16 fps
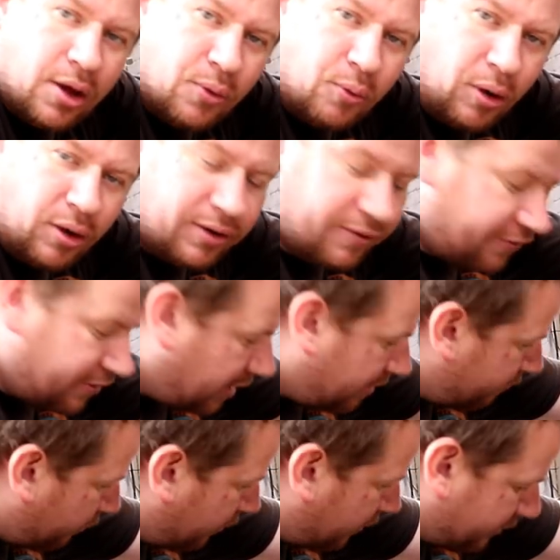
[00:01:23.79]
One of
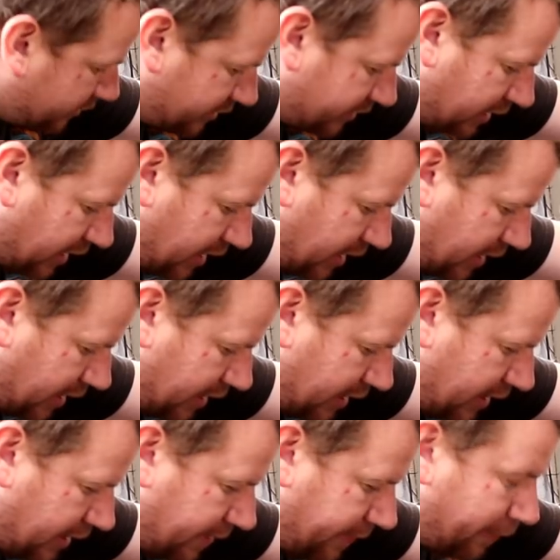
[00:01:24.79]
them was
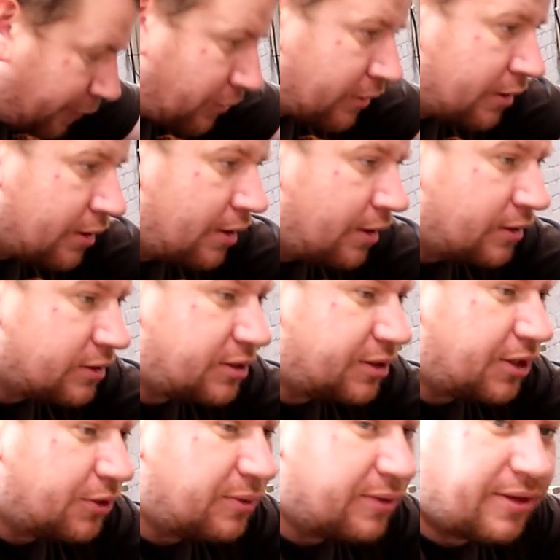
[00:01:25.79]
uh, to
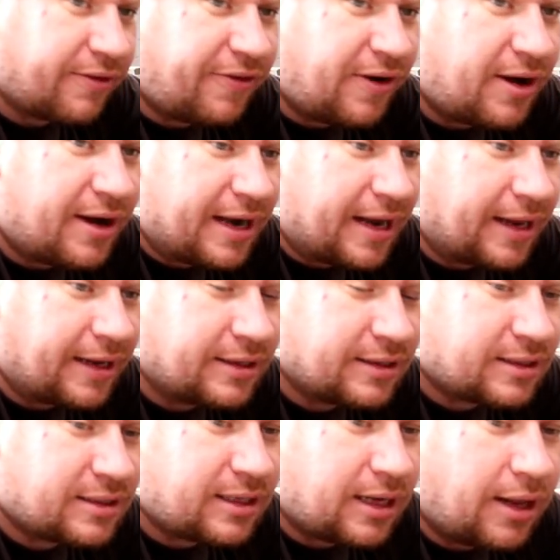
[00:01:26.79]
do with the
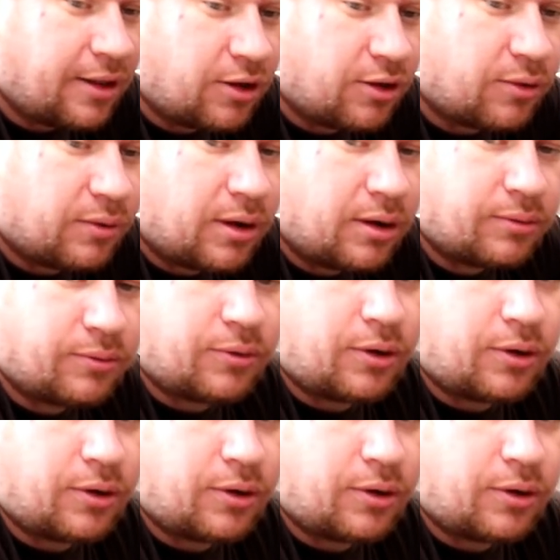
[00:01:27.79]
finings, and the other one